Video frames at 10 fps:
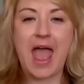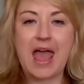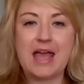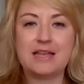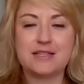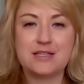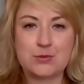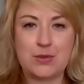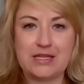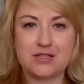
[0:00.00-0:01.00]
And
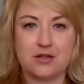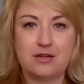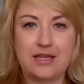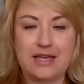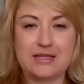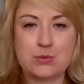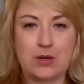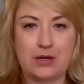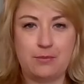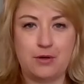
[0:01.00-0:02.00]
this week's song is
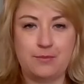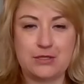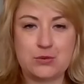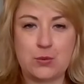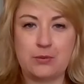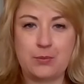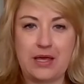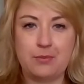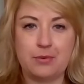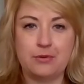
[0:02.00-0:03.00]
One Moment, One
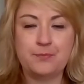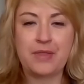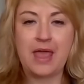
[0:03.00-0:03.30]
People.